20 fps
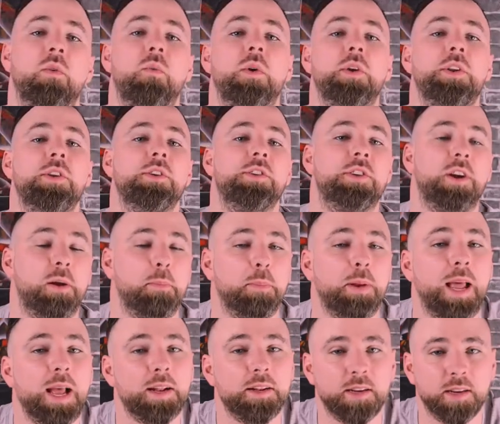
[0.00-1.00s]
when you start
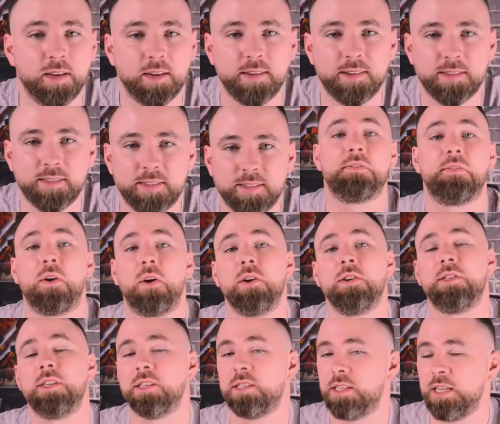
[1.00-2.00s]
planting. As far
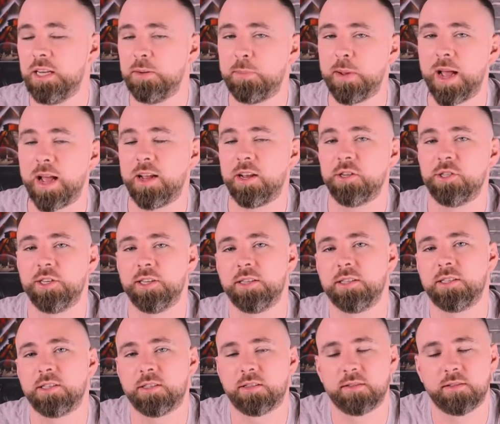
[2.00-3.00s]
as the seed
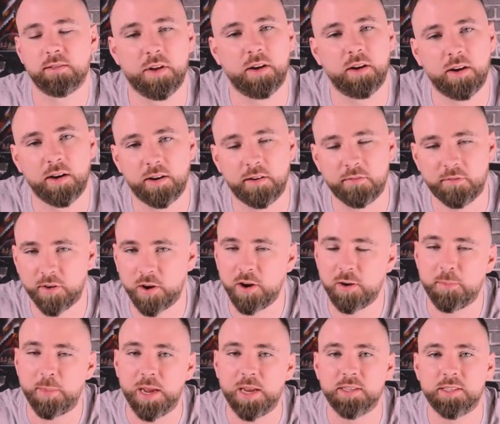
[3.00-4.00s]
packages, they're
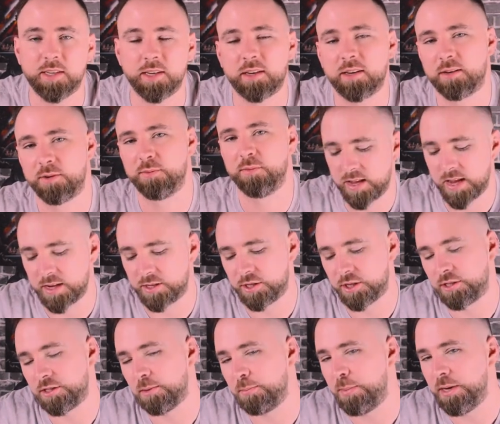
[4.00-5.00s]
very basic. It's
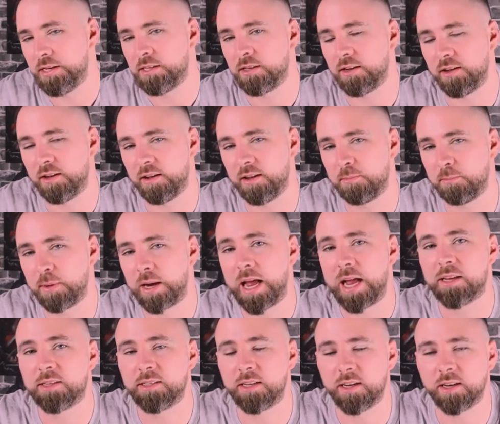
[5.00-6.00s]
just a piece of
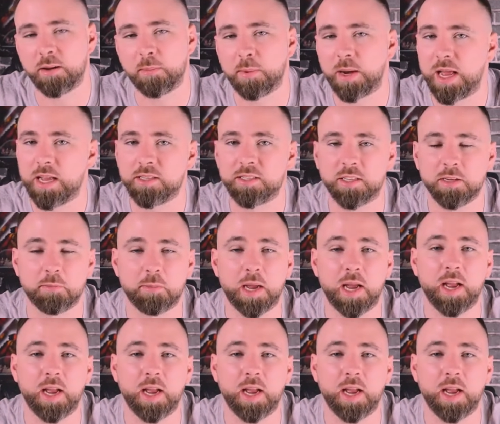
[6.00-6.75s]
plastic, a plastic